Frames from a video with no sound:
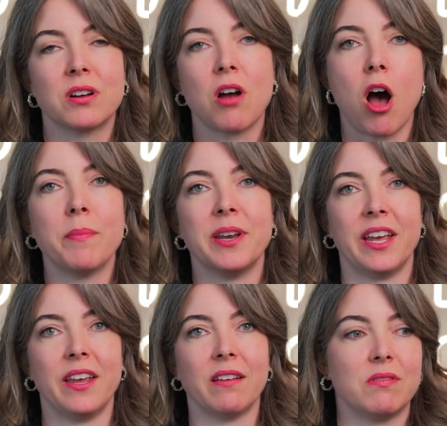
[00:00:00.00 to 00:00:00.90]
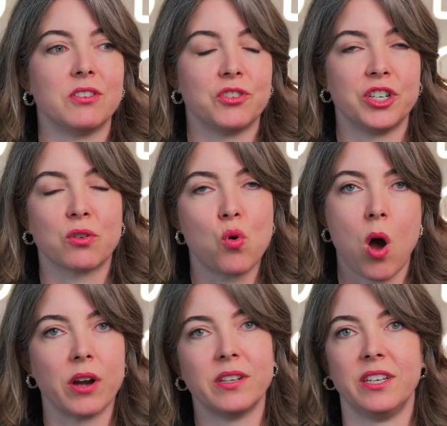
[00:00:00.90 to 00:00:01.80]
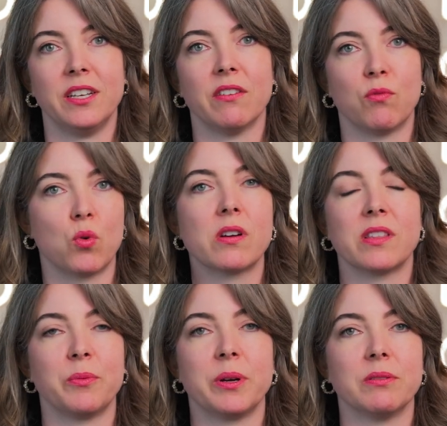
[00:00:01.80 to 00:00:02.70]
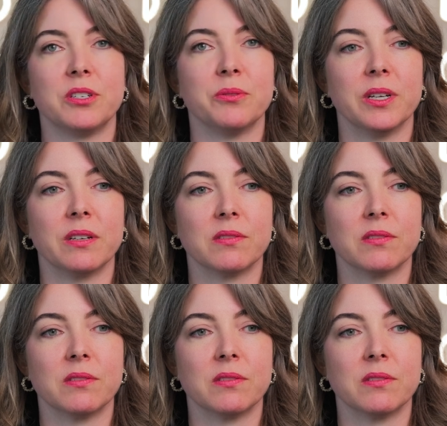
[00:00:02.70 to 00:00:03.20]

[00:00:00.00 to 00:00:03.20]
accommodate the sheer quantity of work that we were doing.